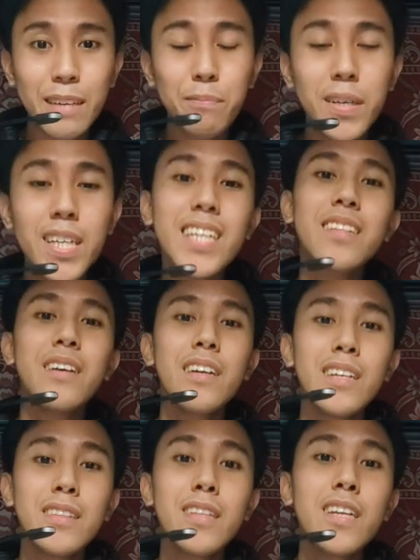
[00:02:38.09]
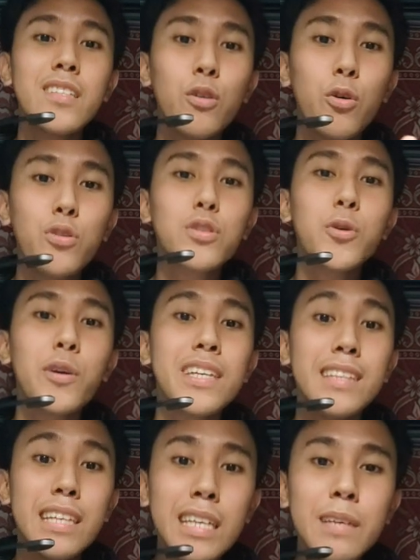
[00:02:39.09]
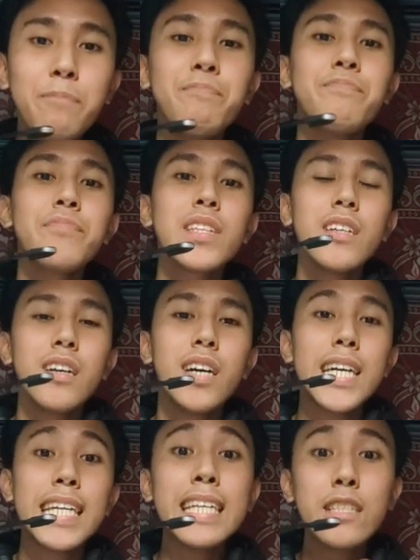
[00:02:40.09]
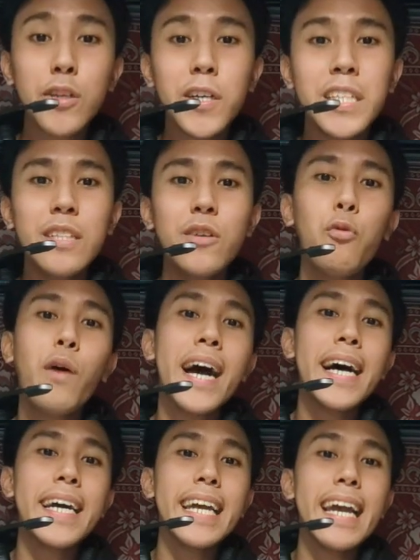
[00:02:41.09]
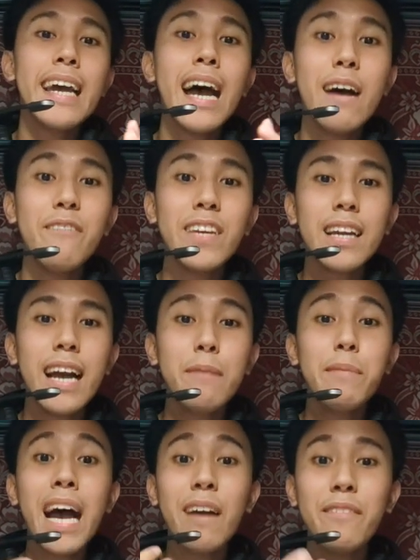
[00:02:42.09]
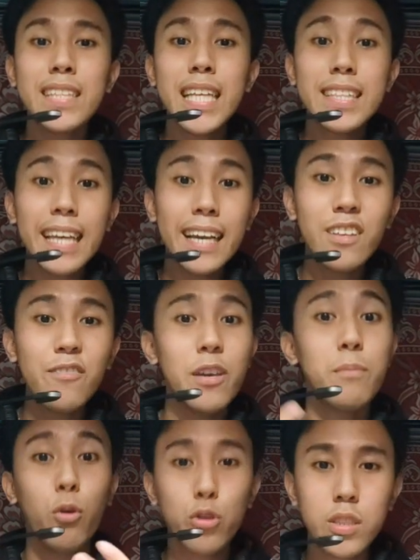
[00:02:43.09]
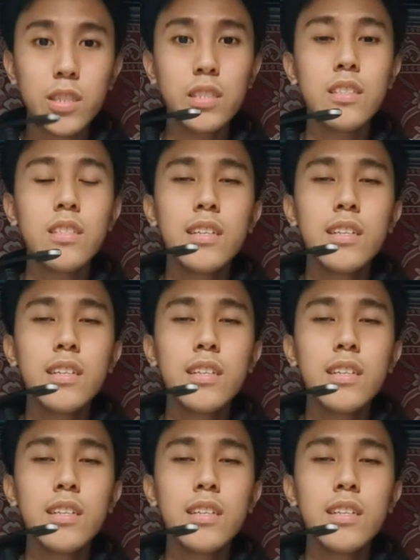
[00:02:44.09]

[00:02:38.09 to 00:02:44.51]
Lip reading: But there's also a deep reason why I'm having that kind of emotion.